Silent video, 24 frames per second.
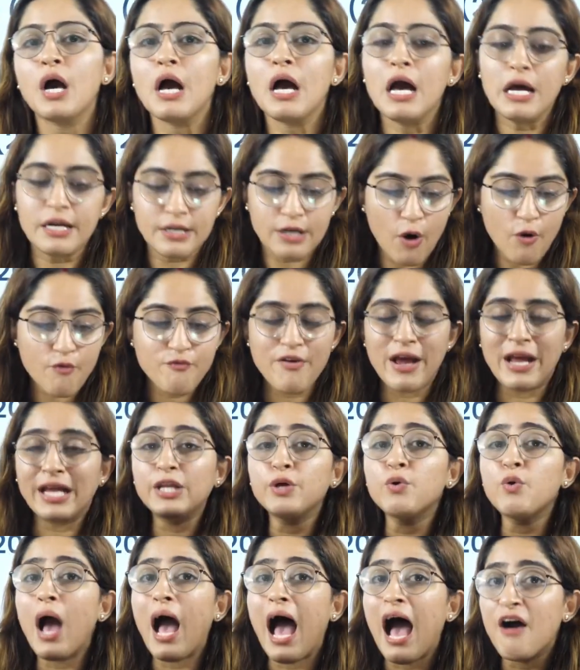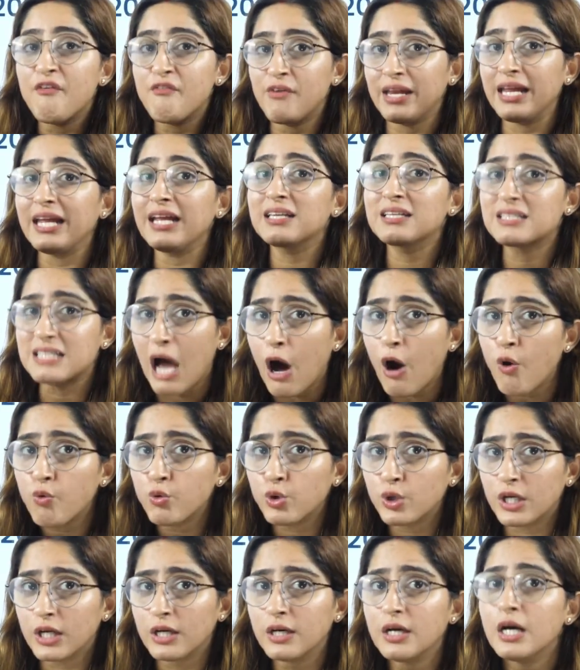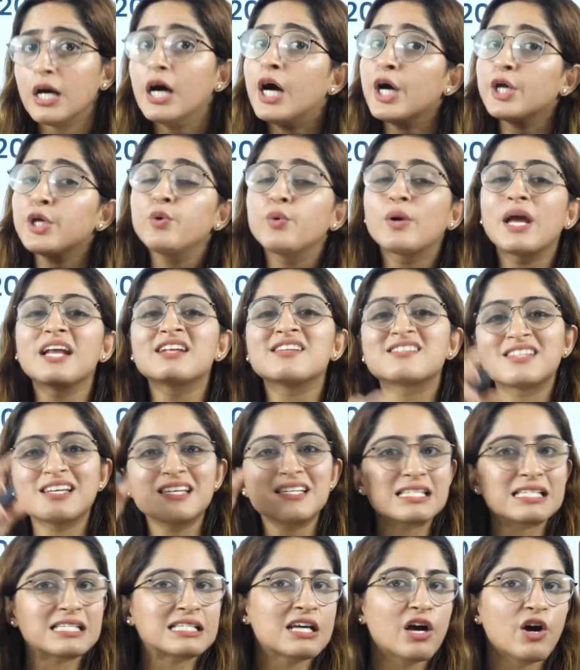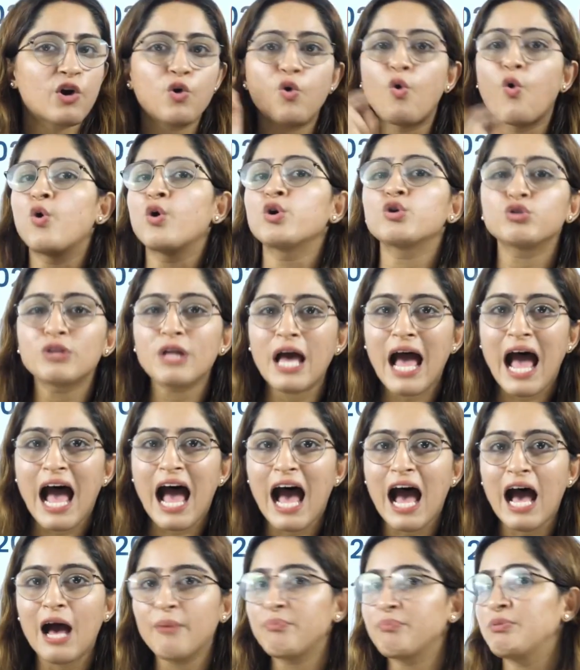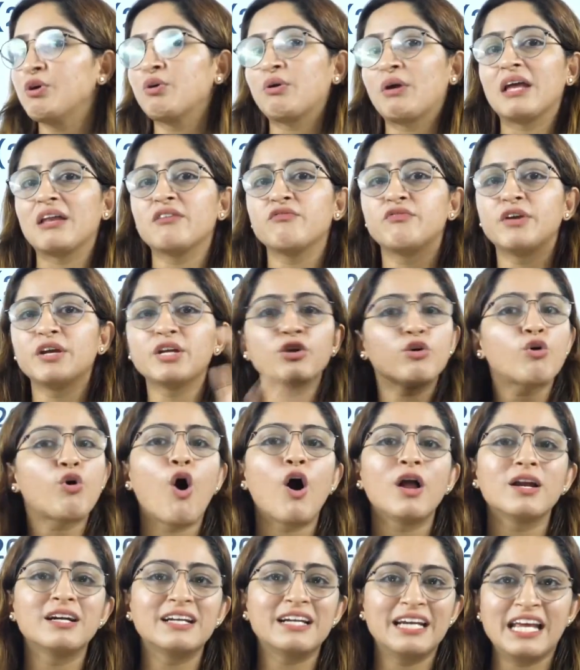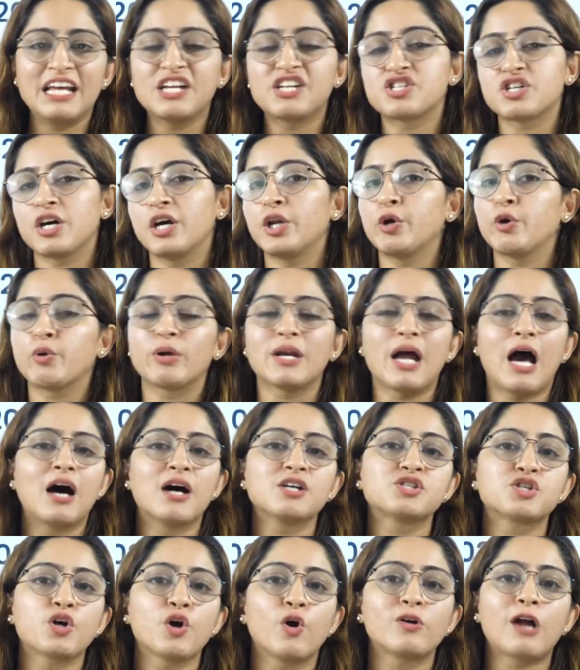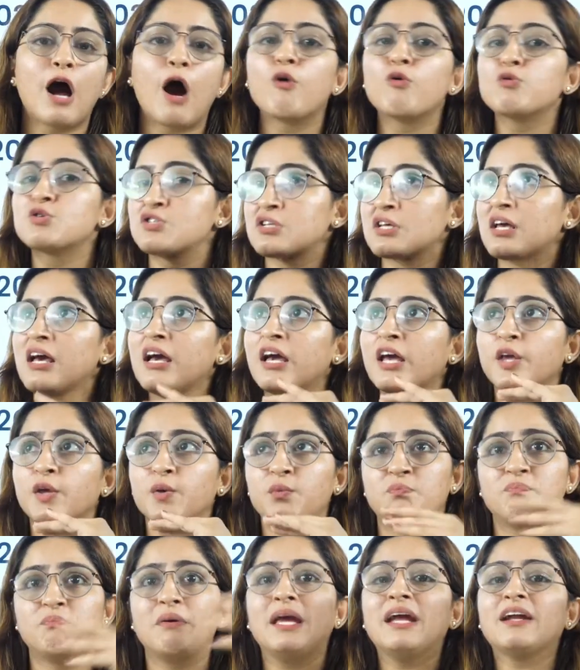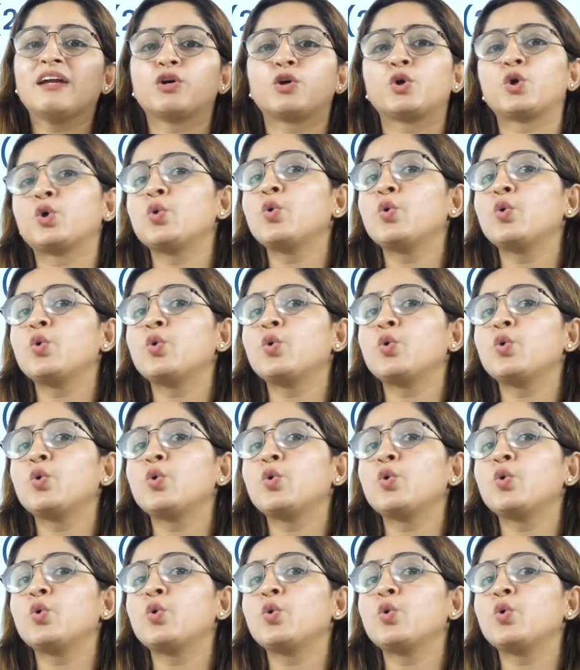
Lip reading: Now, when you have any doubt, you can just go to the app, you can video call a teacher, you can ask your doubts, be it 2